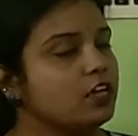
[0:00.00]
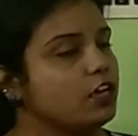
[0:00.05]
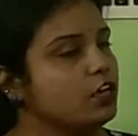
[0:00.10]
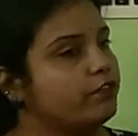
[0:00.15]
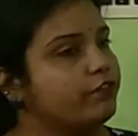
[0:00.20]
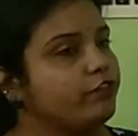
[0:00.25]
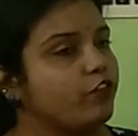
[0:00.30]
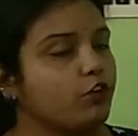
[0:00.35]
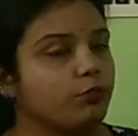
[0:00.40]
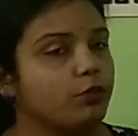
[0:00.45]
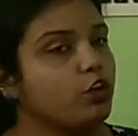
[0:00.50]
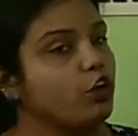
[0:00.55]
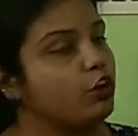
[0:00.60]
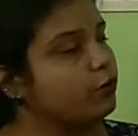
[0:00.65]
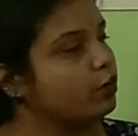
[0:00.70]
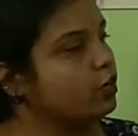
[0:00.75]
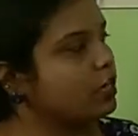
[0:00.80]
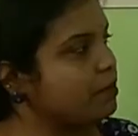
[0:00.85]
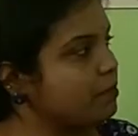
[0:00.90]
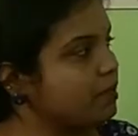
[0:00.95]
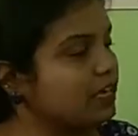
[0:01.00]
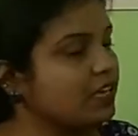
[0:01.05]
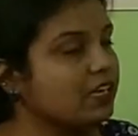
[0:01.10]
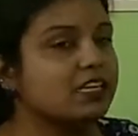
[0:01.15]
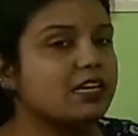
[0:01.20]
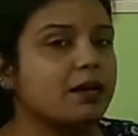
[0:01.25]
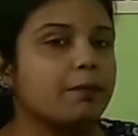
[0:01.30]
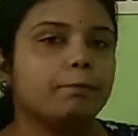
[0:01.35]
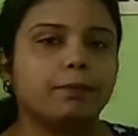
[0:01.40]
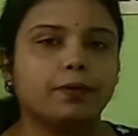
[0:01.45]
formula or chemical
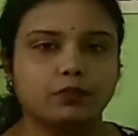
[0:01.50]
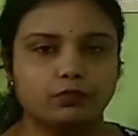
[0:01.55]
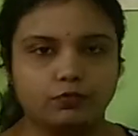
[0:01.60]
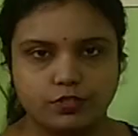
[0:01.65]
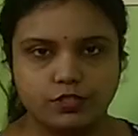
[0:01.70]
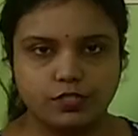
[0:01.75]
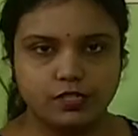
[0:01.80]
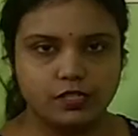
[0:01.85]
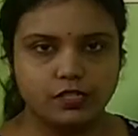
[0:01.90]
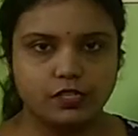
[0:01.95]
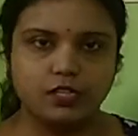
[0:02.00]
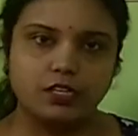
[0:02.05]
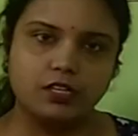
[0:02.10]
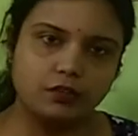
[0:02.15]
compounds.